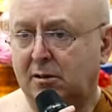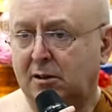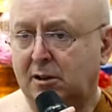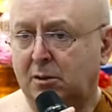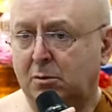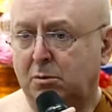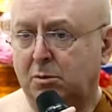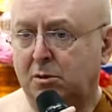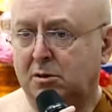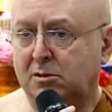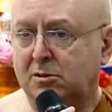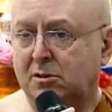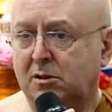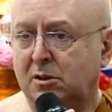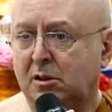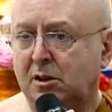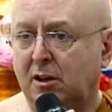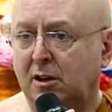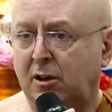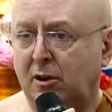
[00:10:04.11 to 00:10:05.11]
It wasn't
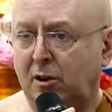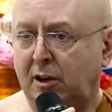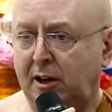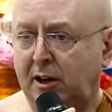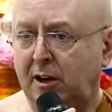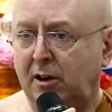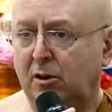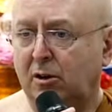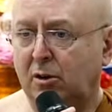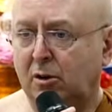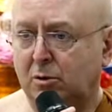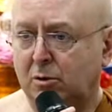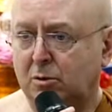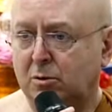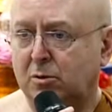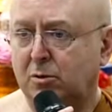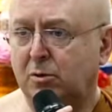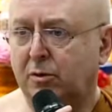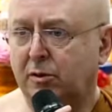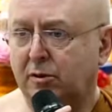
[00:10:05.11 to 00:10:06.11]
an
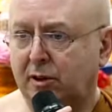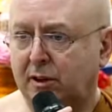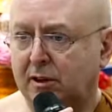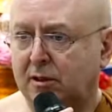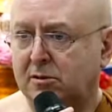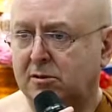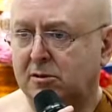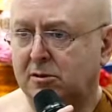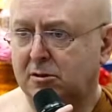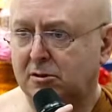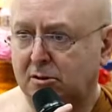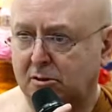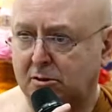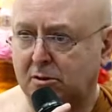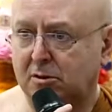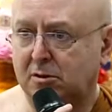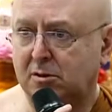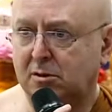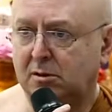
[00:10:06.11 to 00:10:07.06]
in-cool thing to do.